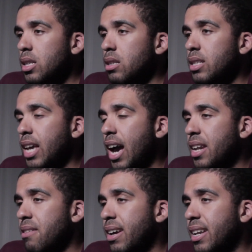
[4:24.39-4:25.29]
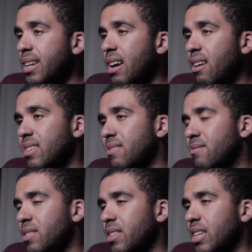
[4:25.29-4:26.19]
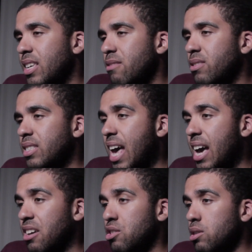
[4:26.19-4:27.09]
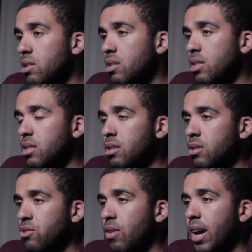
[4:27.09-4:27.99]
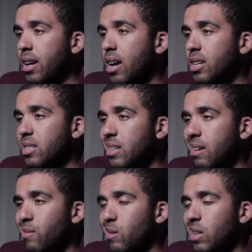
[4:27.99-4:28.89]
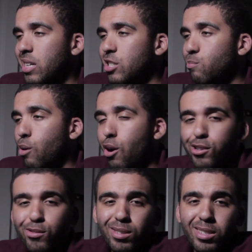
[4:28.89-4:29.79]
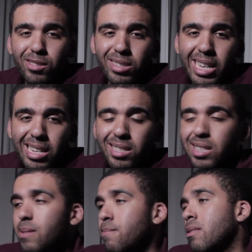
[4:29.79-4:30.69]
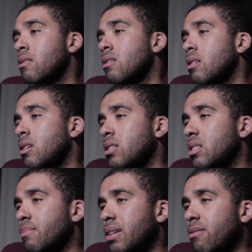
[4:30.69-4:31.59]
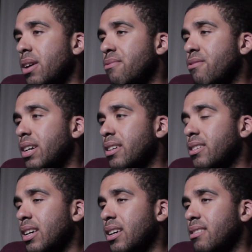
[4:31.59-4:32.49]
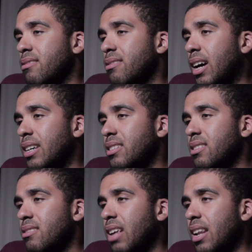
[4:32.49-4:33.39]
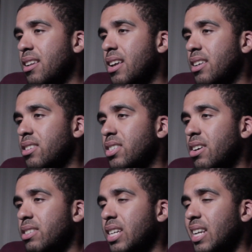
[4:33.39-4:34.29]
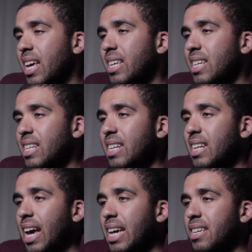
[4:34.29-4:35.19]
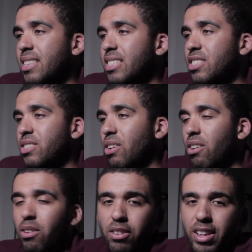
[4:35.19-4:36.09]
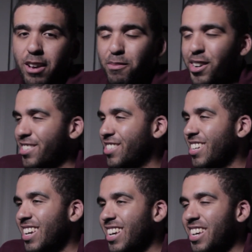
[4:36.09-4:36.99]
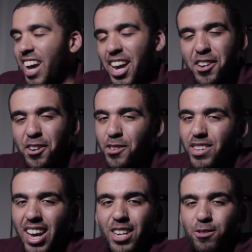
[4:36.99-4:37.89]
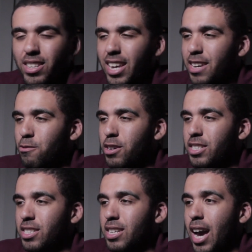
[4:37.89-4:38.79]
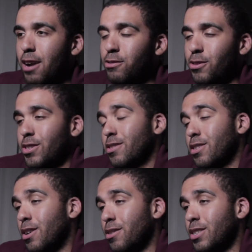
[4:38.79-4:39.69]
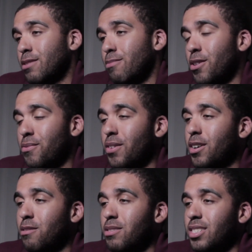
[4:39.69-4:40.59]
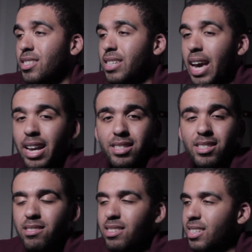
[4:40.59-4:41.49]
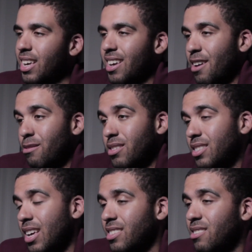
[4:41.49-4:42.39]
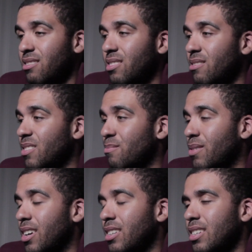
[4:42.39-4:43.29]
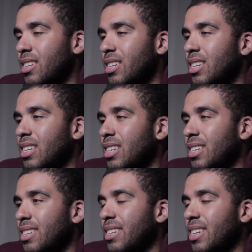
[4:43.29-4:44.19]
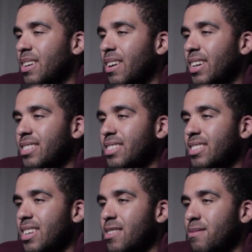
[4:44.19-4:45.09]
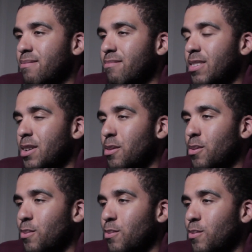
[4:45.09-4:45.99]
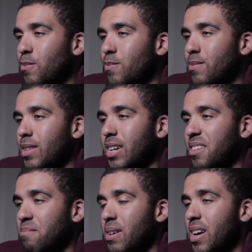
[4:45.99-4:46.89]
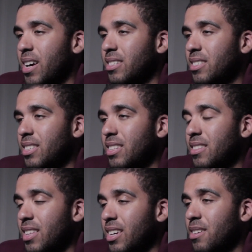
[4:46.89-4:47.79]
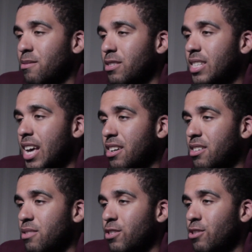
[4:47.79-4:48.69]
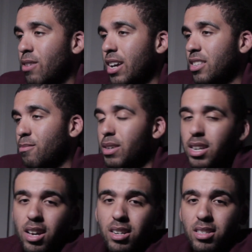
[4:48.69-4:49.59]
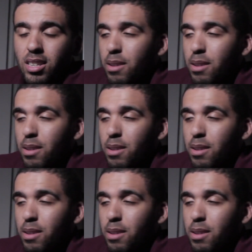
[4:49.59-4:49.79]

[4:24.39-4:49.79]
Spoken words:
Lil Yachty right now, I didn't feel like he was that good on this track, honestly. I felt like his bars were a little lazy, to be quite frank, and I just didn't necessarily like this song all that much. I know you guys were like, well, this guy, you know, this motherfucker was just dancing to it. Yeah, I was dancing to it, but, you know, I just didn't, you know, thinking about it, I just didn't think it was that good of a track, to be honest.